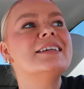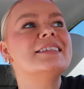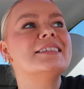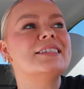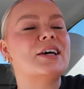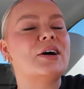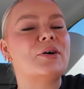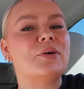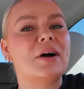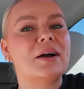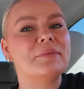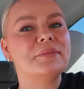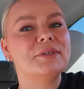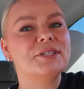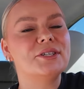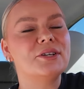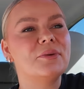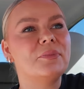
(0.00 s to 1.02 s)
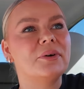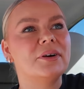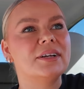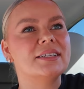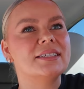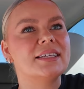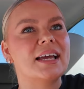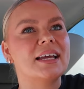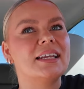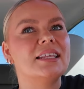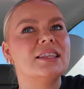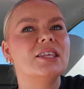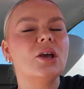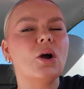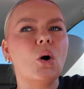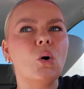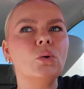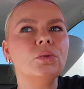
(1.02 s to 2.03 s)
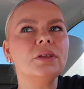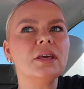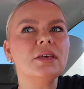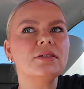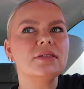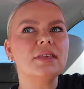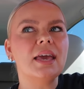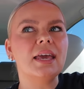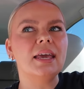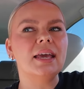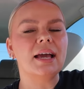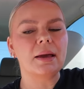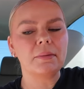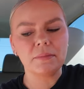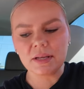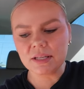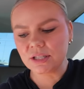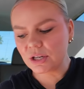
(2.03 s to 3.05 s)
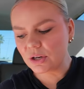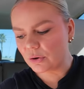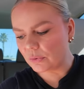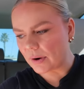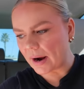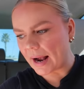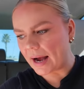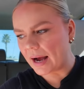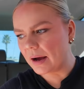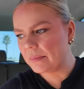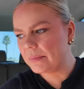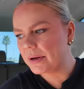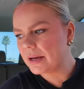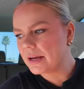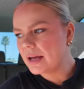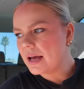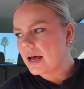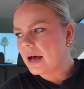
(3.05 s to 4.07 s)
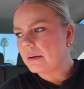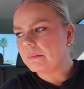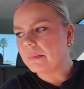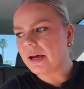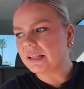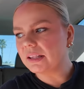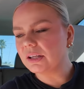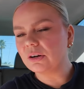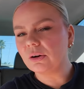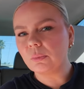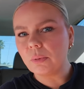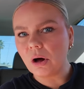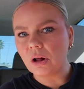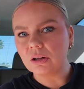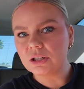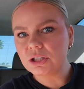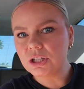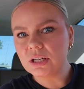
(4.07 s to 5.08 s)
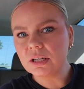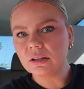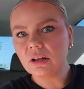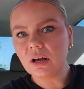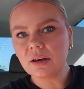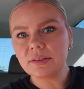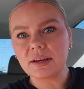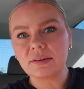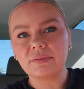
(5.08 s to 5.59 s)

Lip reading: So I'm super excited. The only thing, I meant to grab my little polishing cloth.